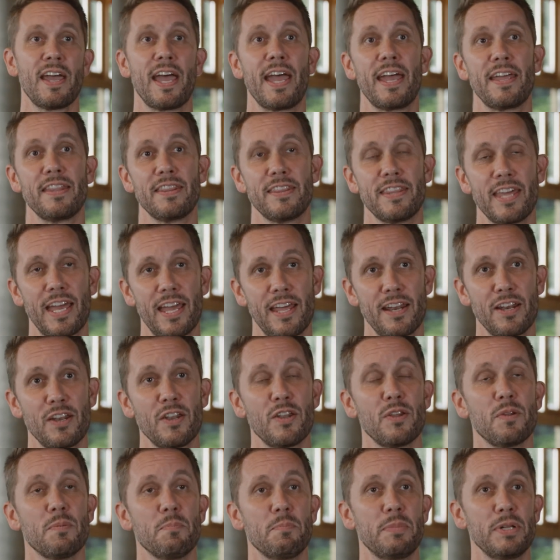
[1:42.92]
and
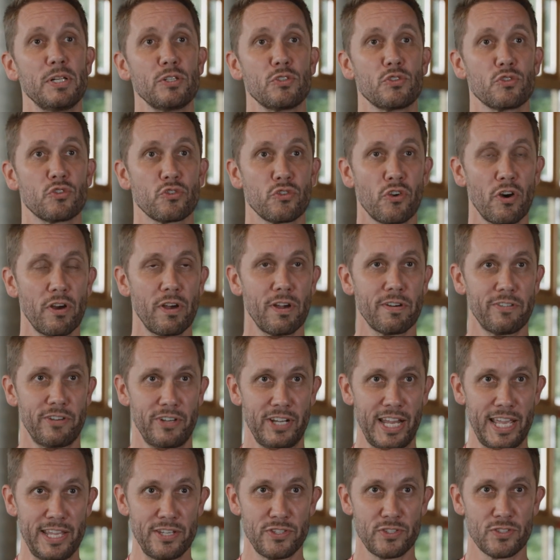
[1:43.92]
then build stronger
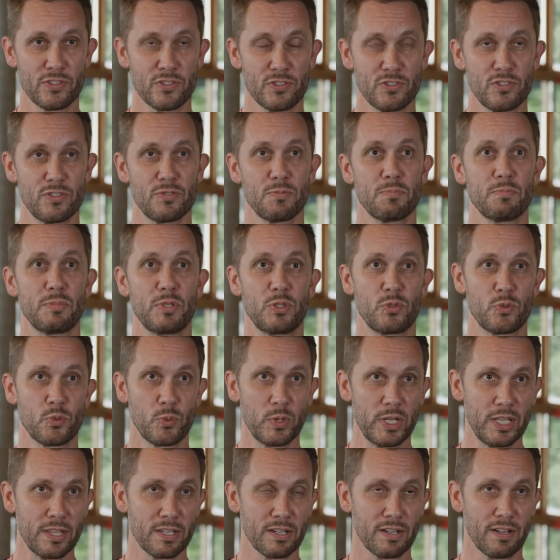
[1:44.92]
relations
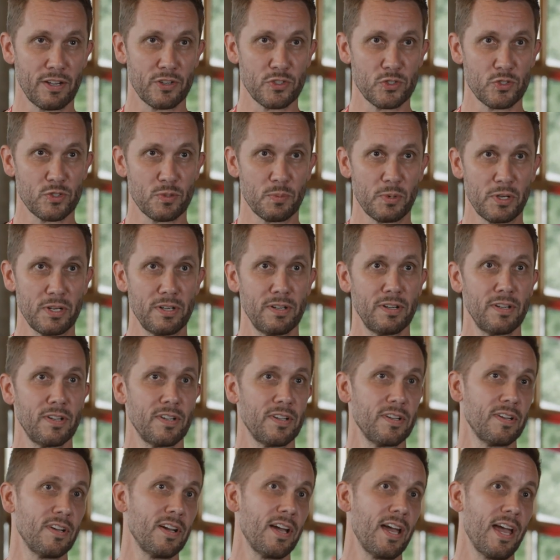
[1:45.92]
between the customer
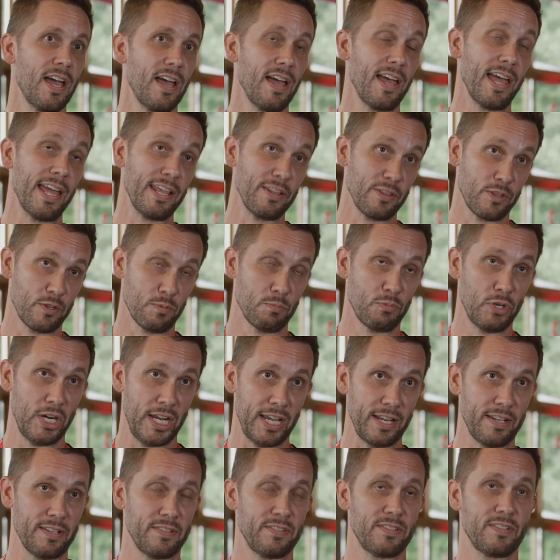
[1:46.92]
and the
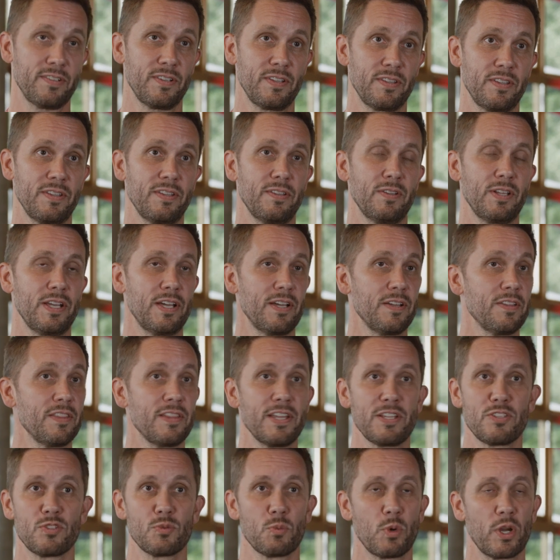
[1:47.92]
brand.
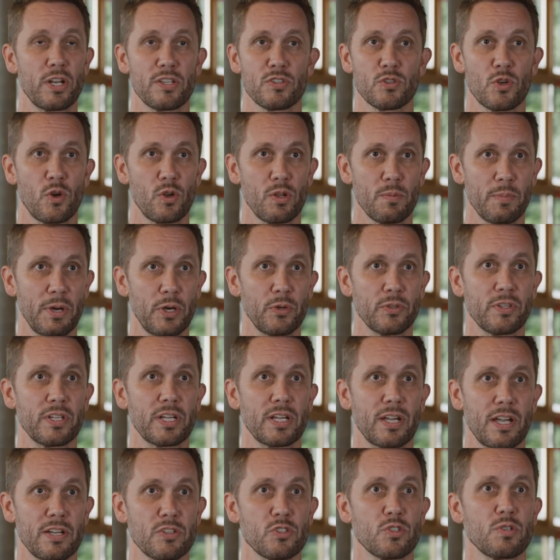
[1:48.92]
That's what it's all about. The
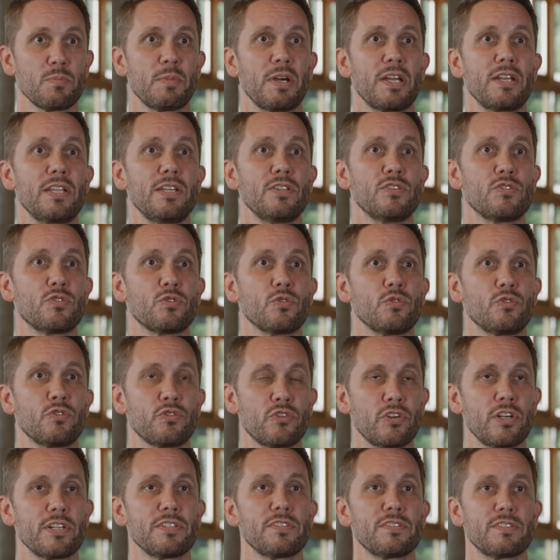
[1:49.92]
customer needs to
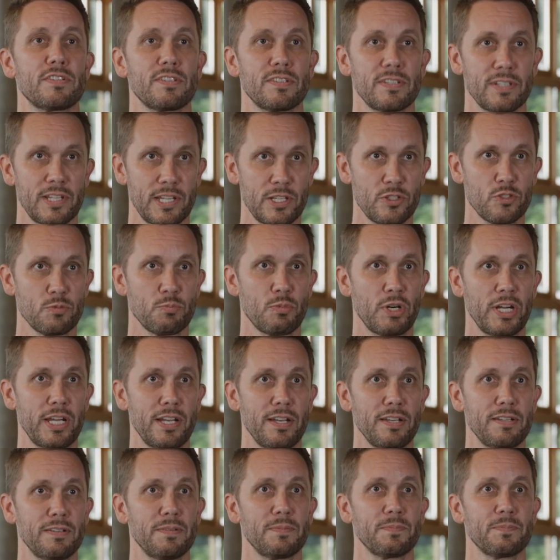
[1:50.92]
trust its
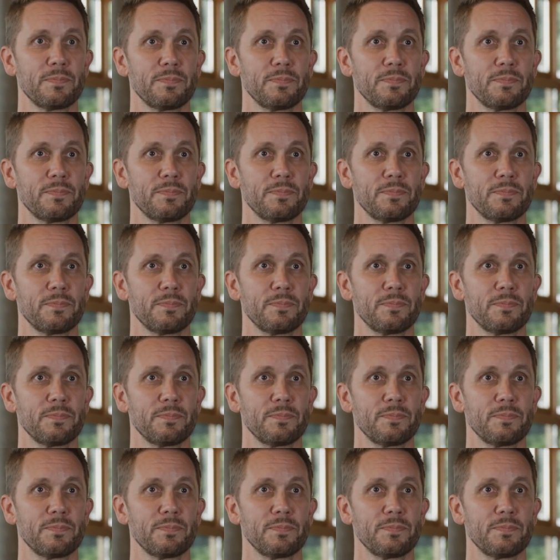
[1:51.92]
brand.